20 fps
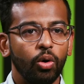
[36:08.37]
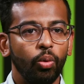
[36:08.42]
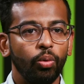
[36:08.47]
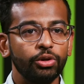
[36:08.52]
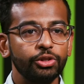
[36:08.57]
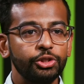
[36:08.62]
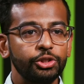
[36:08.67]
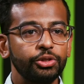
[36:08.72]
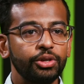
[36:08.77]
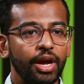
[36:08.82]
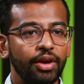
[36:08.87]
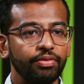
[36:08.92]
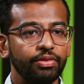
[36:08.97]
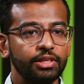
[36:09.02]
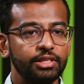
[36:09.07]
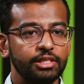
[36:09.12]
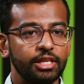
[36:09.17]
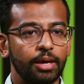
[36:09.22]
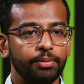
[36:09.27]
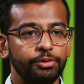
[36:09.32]
Once you have the
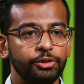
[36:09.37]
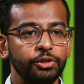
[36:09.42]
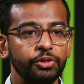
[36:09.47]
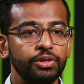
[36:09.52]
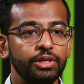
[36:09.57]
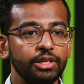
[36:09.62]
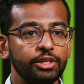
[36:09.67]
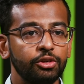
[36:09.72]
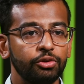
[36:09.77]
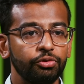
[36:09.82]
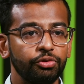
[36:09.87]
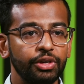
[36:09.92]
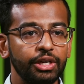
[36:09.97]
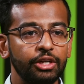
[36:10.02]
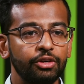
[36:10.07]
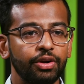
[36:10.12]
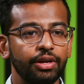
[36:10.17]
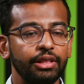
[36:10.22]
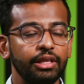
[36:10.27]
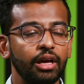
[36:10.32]
steps you need to
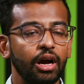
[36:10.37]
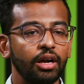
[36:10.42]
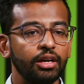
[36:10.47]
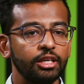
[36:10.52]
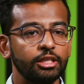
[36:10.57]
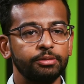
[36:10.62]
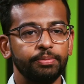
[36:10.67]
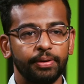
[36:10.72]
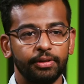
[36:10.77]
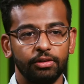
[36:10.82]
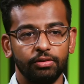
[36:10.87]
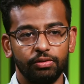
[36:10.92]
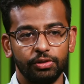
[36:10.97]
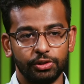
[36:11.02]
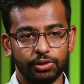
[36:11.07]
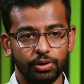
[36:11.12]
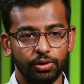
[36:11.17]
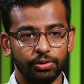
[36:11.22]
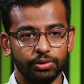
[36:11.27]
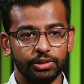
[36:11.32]
recreate the unexpected
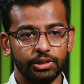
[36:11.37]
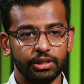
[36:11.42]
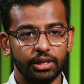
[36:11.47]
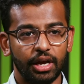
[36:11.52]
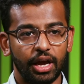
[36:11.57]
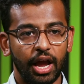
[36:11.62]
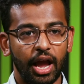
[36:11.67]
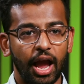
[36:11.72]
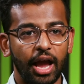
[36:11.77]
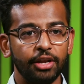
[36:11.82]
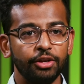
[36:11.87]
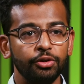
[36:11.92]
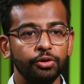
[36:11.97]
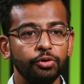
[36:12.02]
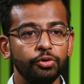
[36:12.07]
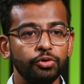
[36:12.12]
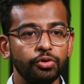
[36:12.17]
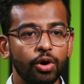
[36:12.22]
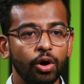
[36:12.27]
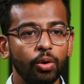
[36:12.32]
result, and you
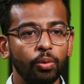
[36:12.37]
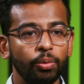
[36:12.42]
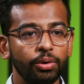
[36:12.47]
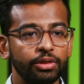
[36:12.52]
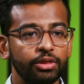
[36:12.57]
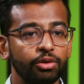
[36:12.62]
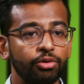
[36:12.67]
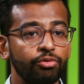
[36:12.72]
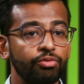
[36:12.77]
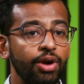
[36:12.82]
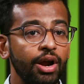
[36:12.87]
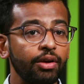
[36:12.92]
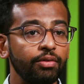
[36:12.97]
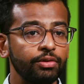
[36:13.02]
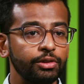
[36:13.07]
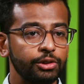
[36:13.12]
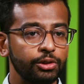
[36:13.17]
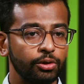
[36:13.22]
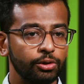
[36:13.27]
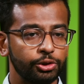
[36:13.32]
know what the right
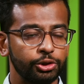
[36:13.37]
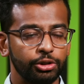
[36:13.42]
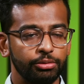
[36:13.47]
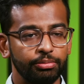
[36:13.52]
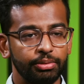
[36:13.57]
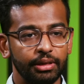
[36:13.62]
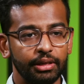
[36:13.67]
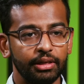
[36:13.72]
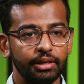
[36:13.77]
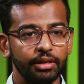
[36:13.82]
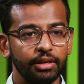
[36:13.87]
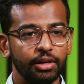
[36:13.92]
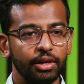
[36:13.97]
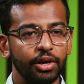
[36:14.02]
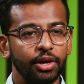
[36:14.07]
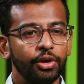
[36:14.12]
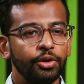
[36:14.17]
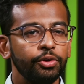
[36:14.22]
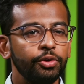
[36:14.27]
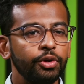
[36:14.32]
result should be,
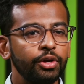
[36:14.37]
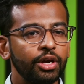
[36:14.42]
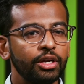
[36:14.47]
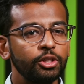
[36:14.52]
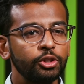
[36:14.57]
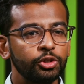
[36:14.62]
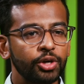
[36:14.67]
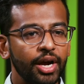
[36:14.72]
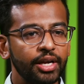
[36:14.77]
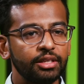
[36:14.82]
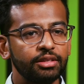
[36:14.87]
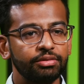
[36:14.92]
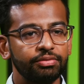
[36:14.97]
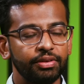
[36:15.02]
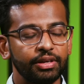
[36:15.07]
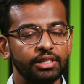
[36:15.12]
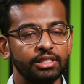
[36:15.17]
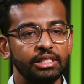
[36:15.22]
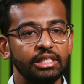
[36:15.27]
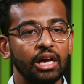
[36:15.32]
you can try to
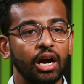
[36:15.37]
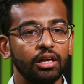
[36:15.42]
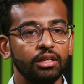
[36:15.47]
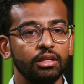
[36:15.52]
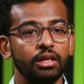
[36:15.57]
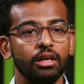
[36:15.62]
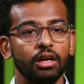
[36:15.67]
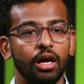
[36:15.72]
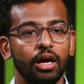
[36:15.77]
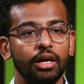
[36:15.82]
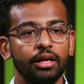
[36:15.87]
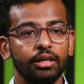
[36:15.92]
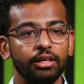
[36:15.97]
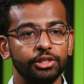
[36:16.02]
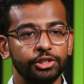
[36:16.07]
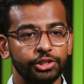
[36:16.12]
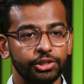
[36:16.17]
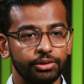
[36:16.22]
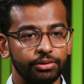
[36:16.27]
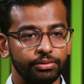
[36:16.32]
fix the underlying
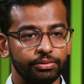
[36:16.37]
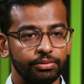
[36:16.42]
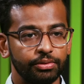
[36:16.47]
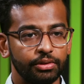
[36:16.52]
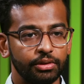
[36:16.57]
issue.